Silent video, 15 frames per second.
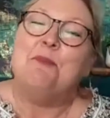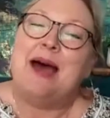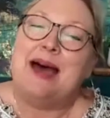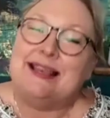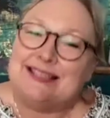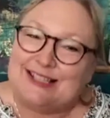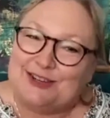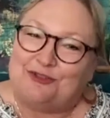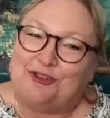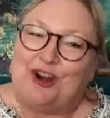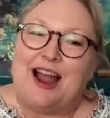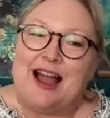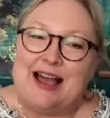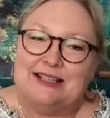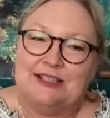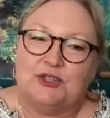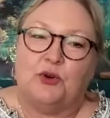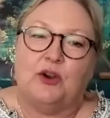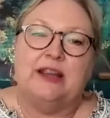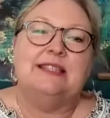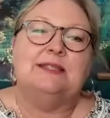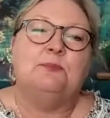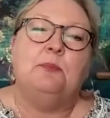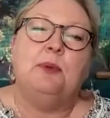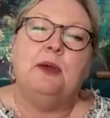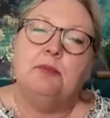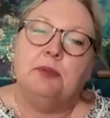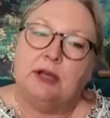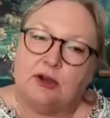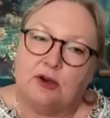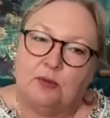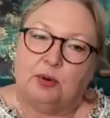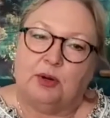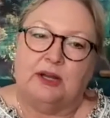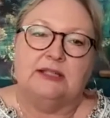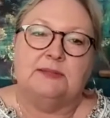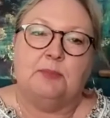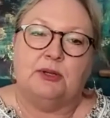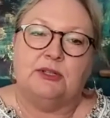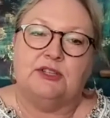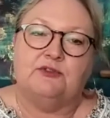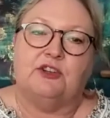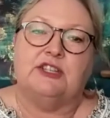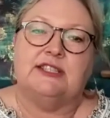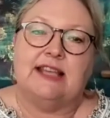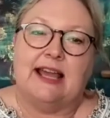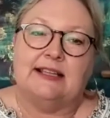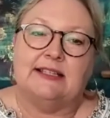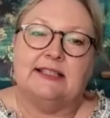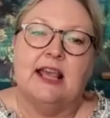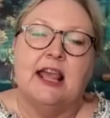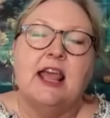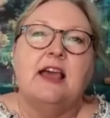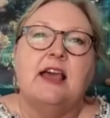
best for us or his biblical principles for sex.